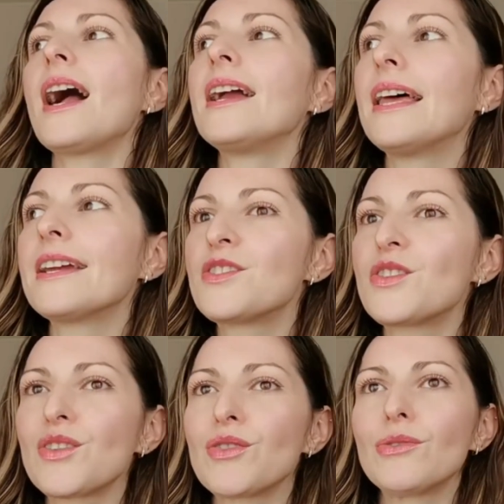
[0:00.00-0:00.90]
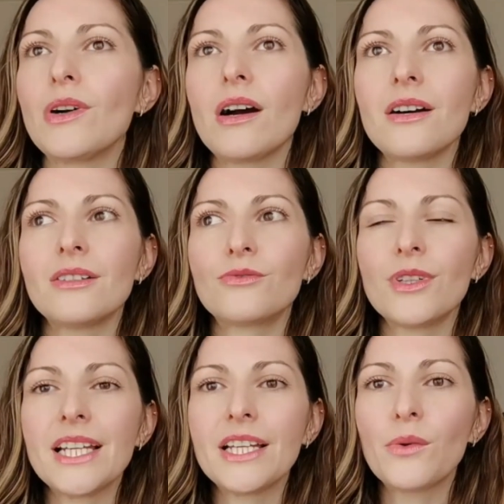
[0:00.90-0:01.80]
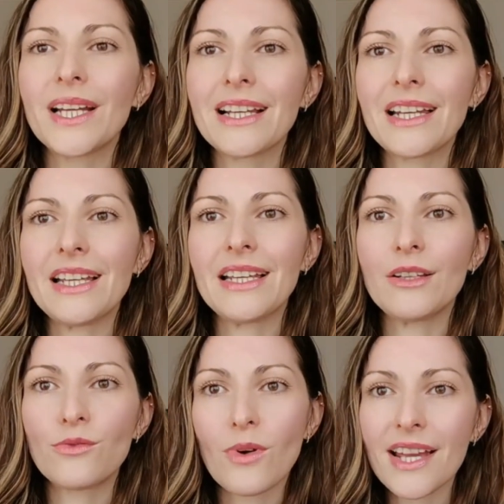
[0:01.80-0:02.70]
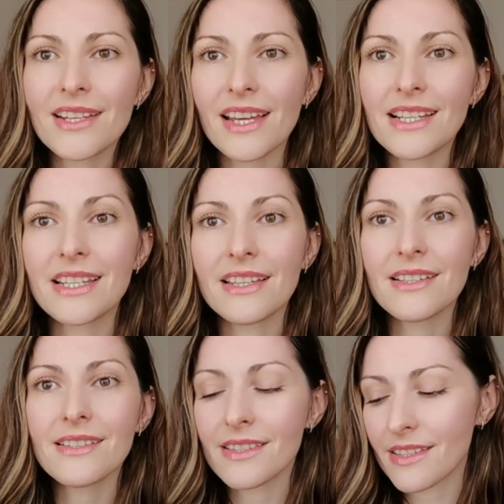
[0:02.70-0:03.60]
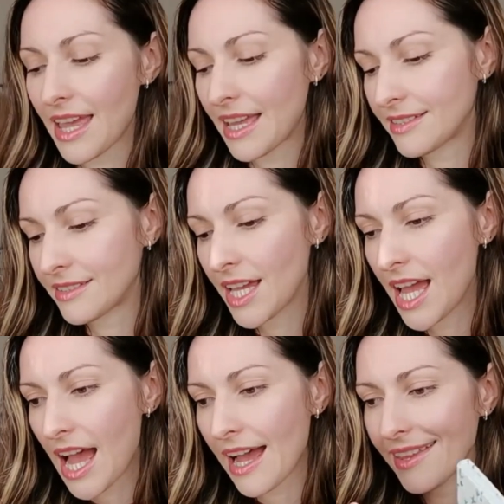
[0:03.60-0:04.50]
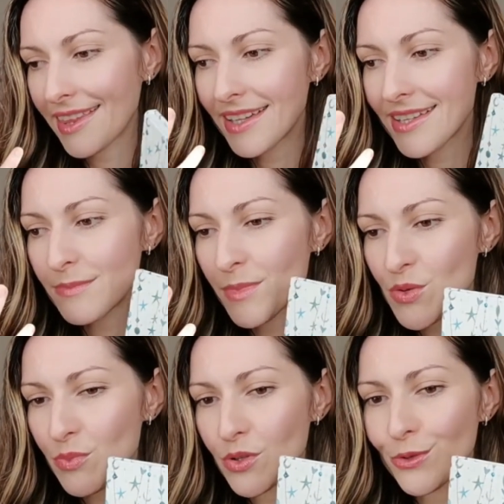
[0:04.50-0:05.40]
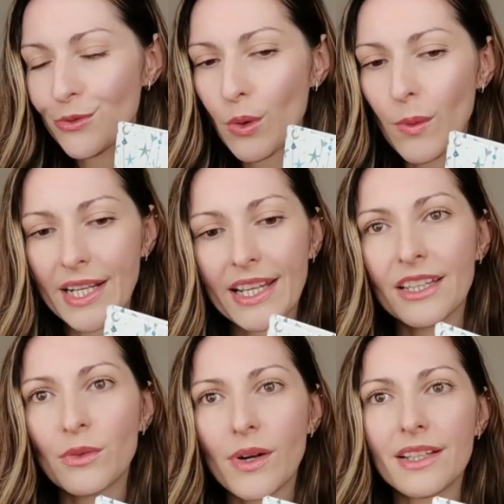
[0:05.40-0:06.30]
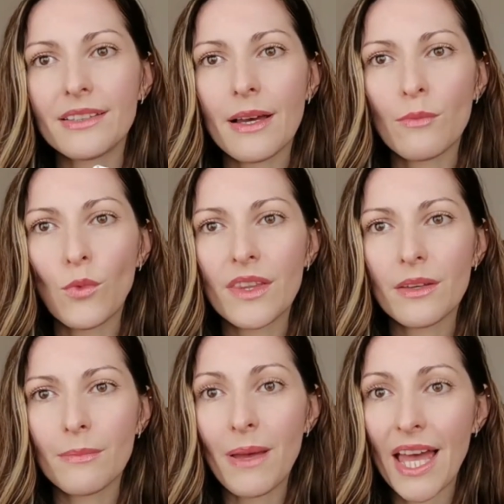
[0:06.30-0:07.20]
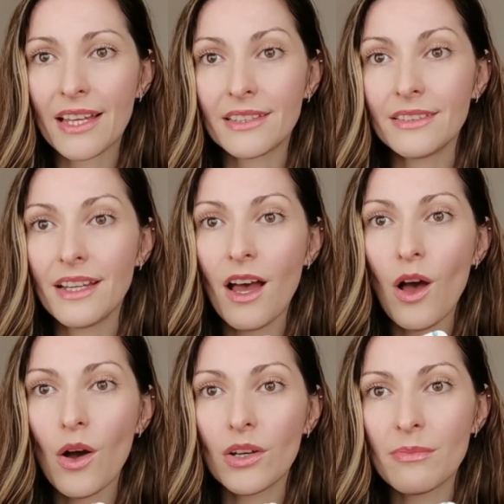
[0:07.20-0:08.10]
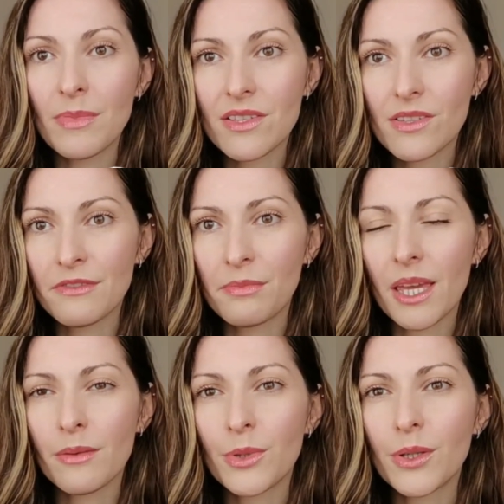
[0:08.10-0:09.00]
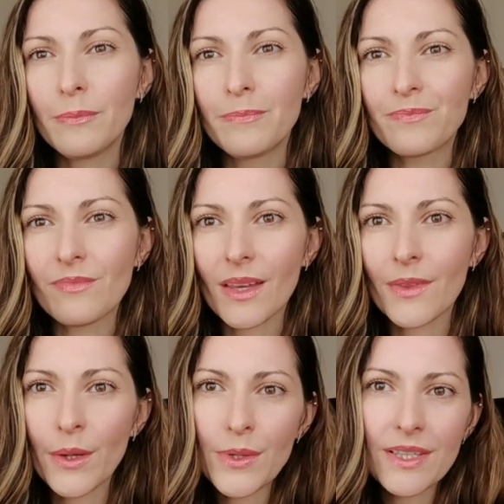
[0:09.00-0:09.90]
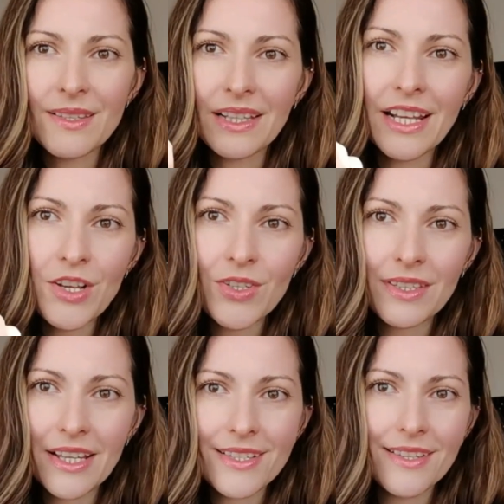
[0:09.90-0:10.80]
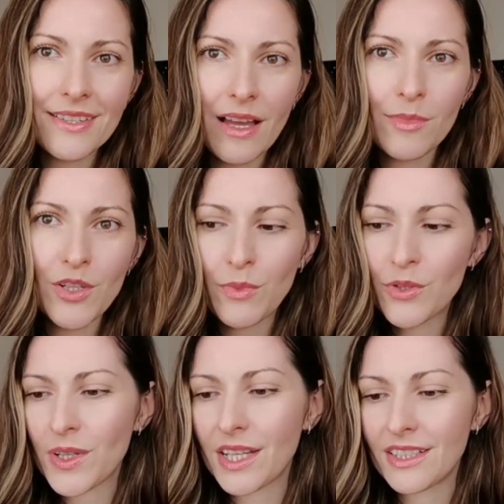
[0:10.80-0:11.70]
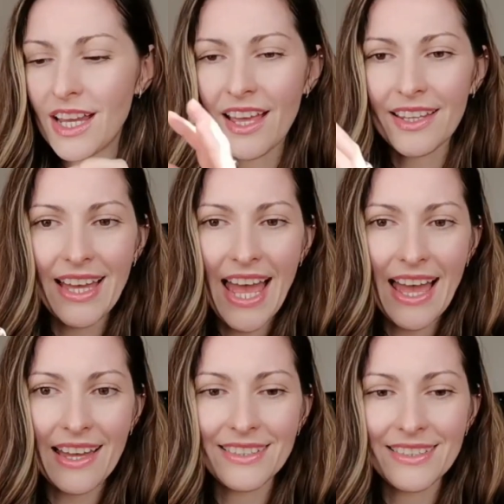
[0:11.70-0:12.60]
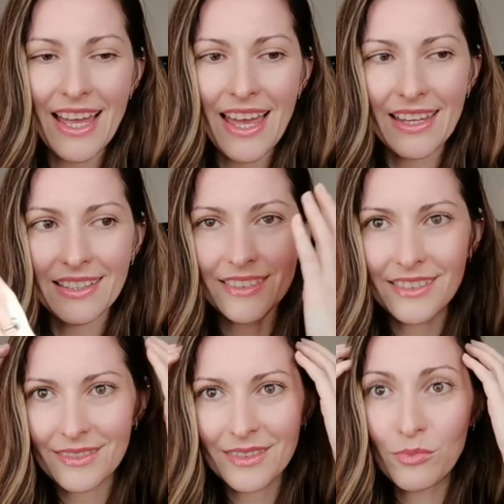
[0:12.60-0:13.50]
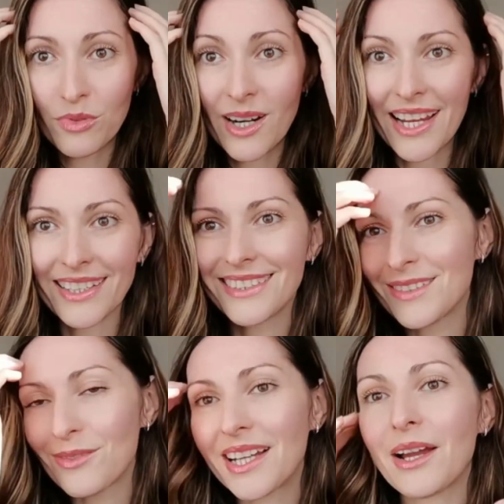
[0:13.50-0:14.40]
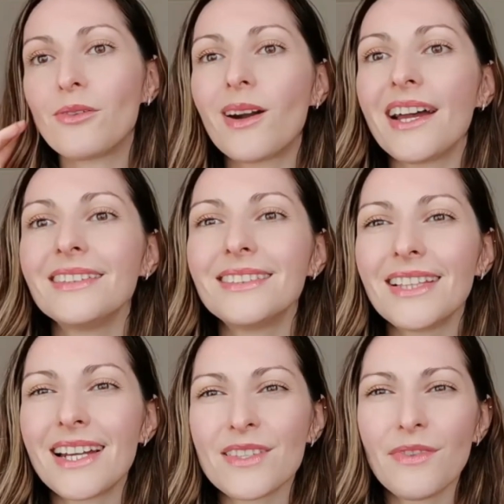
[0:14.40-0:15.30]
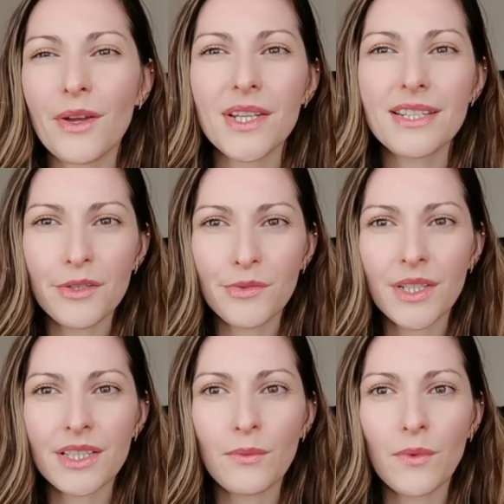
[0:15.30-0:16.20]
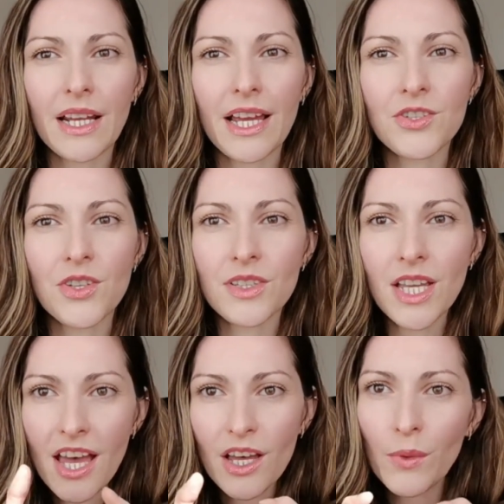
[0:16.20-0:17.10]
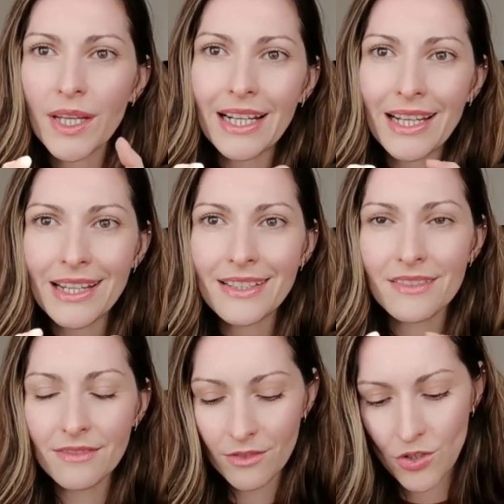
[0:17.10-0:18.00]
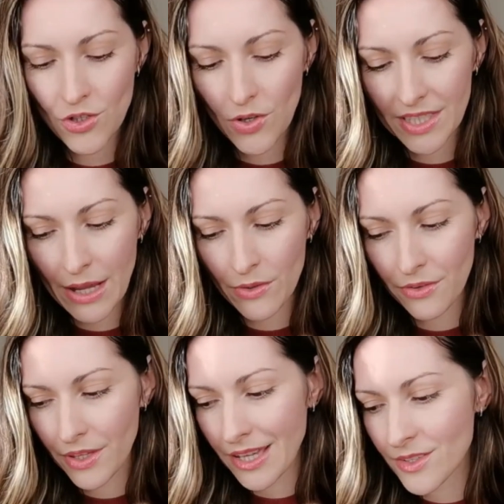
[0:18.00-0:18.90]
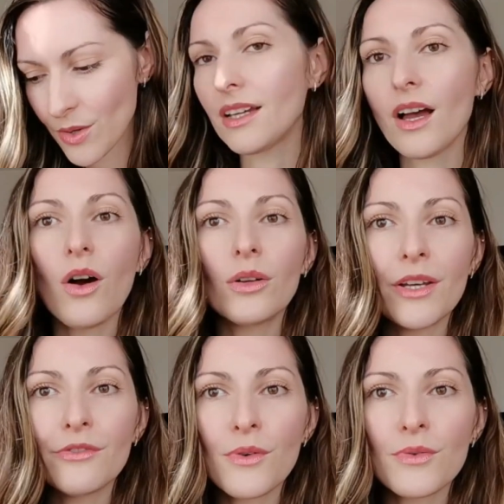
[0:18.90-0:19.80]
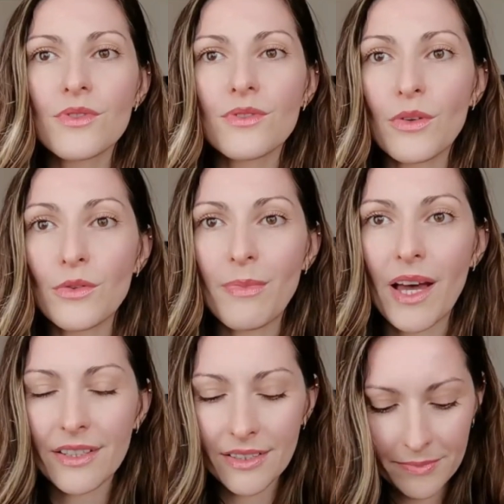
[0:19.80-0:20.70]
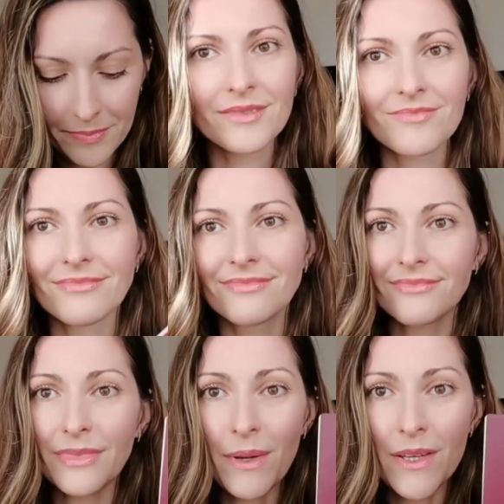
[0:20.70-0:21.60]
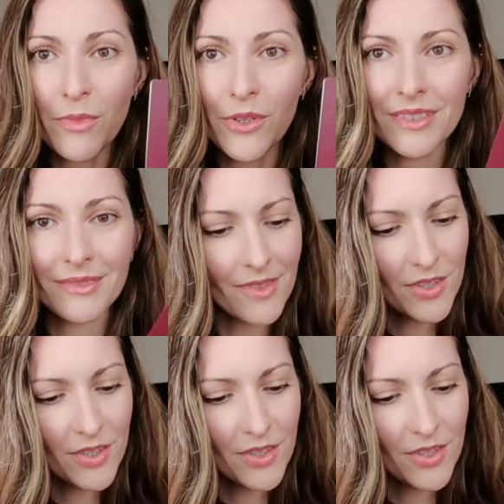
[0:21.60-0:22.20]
I like to really quickly write ideas, and I think it's much beautiful when I can write them with a pen on a piece of paper. There is this connection that is established between the hand and the brain when I write that is very different than when I just quickly jot down things on my phone's notepad. My passport.